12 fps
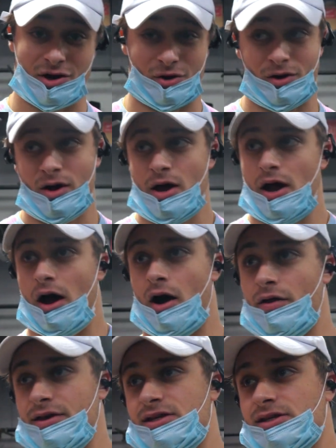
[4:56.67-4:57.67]
So
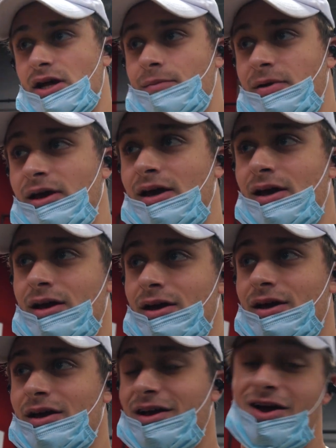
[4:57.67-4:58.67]
uh, this is going to be
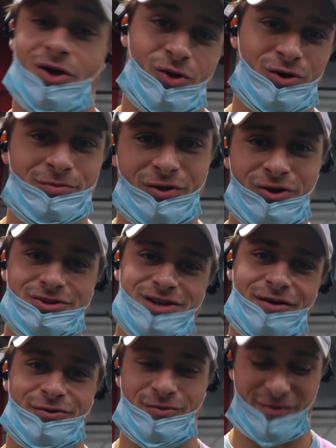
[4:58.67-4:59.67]
a little, a little
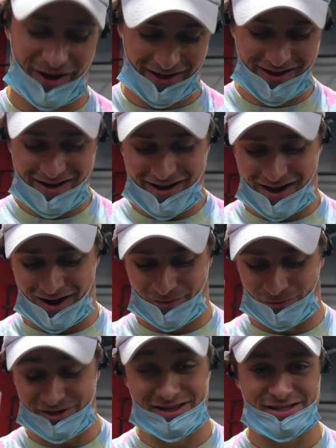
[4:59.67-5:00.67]
tougher, but
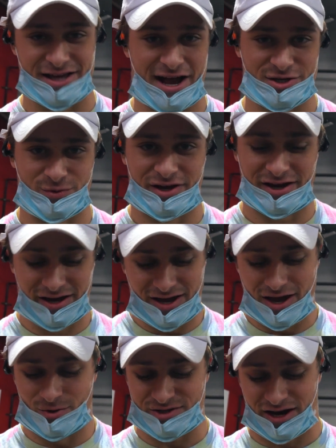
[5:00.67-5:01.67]
um, we did this last week.
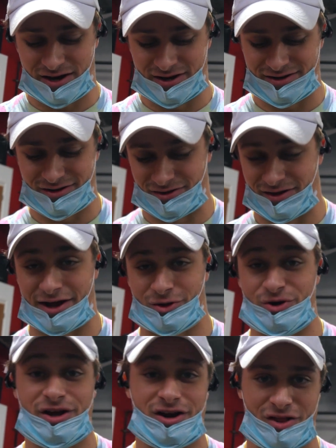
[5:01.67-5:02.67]
It was on like
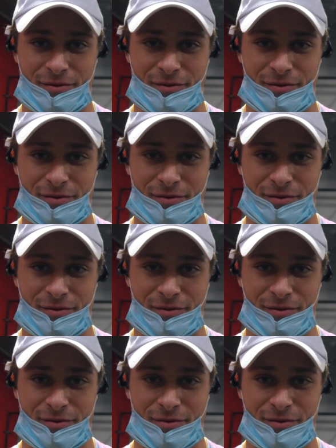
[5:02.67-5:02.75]
literally an